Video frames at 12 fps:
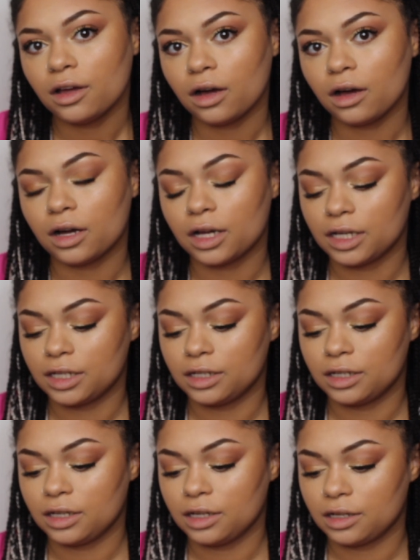
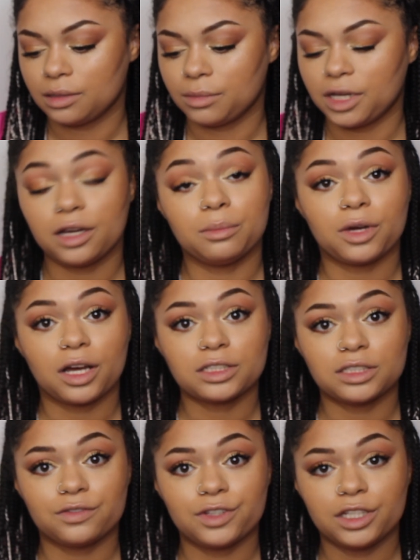on my
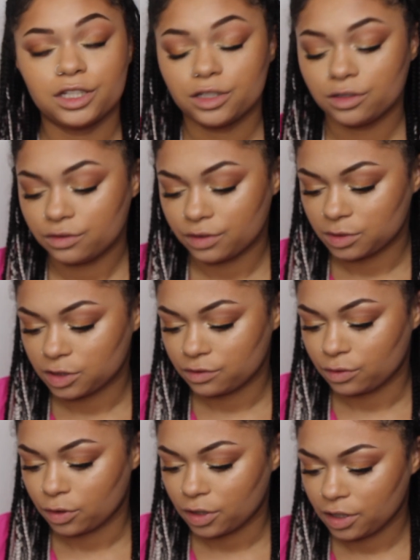unboxing video from
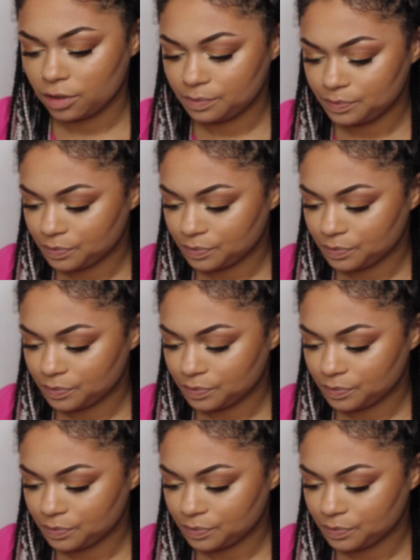Sephora.